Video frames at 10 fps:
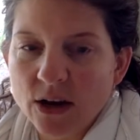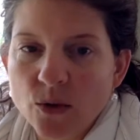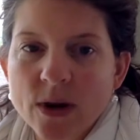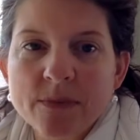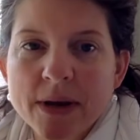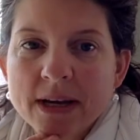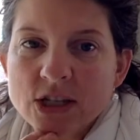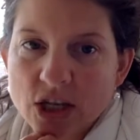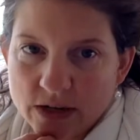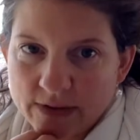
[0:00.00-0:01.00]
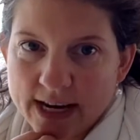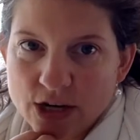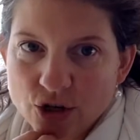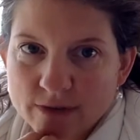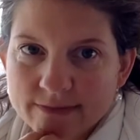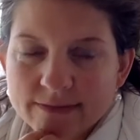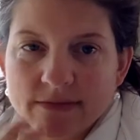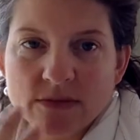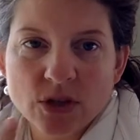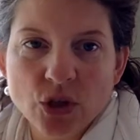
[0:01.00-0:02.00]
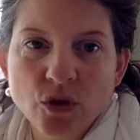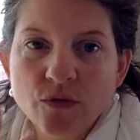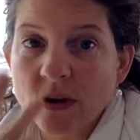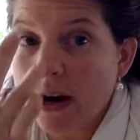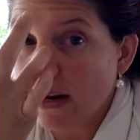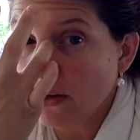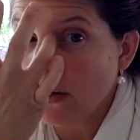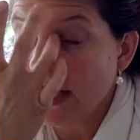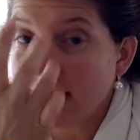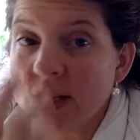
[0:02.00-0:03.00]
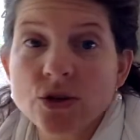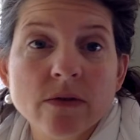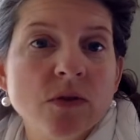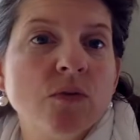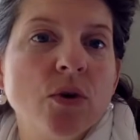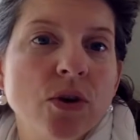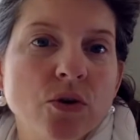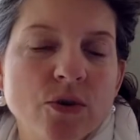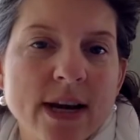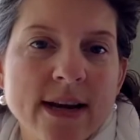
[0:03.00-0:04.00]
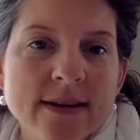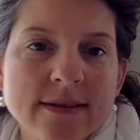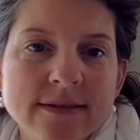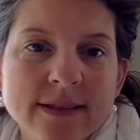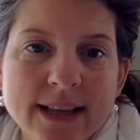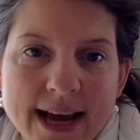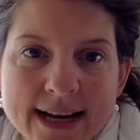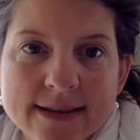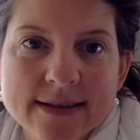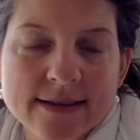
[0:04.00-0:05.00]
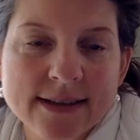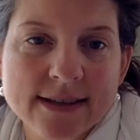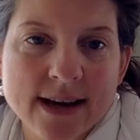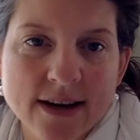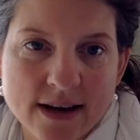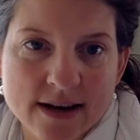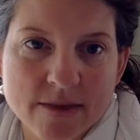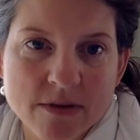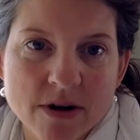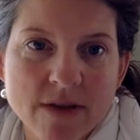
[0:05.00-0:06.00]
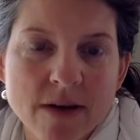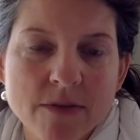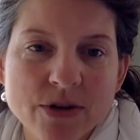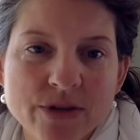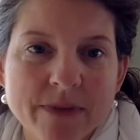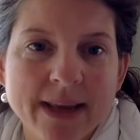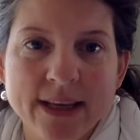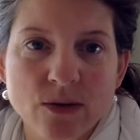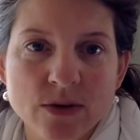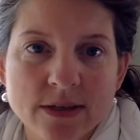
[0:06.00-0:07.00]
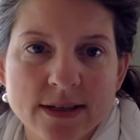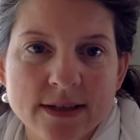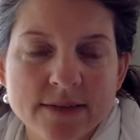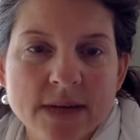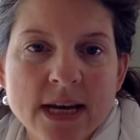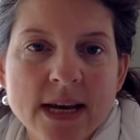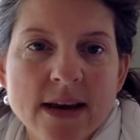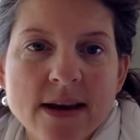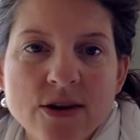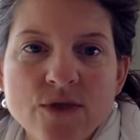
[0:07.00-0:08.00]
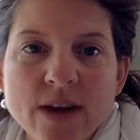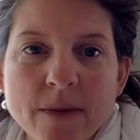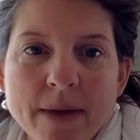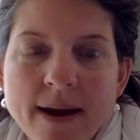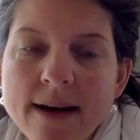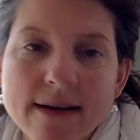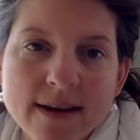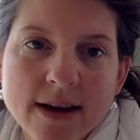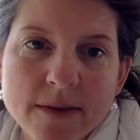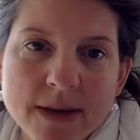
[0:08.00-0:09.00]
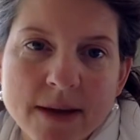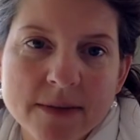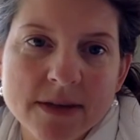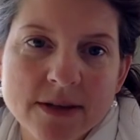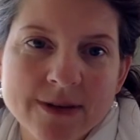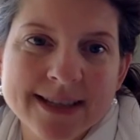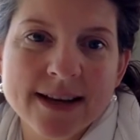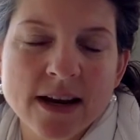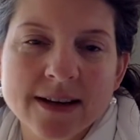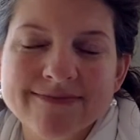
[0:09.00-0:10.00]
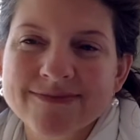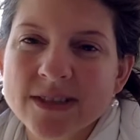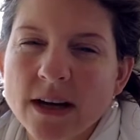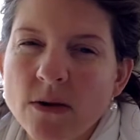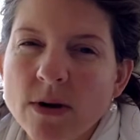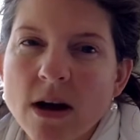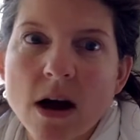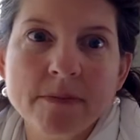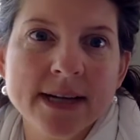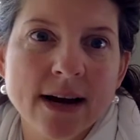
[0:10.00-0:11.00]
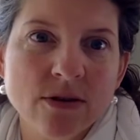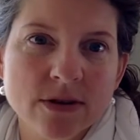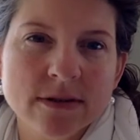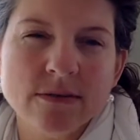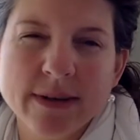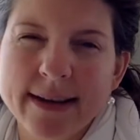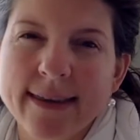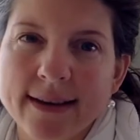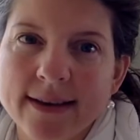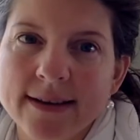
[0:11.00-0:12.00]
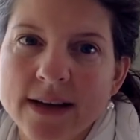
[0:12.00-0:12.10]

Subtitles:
You want to make a justification. You're the teacher of a fourth grade class that's got a number of emergent bilinguals in it. And you've got a parent coming up to you and saying, I want to opt out. What do you think?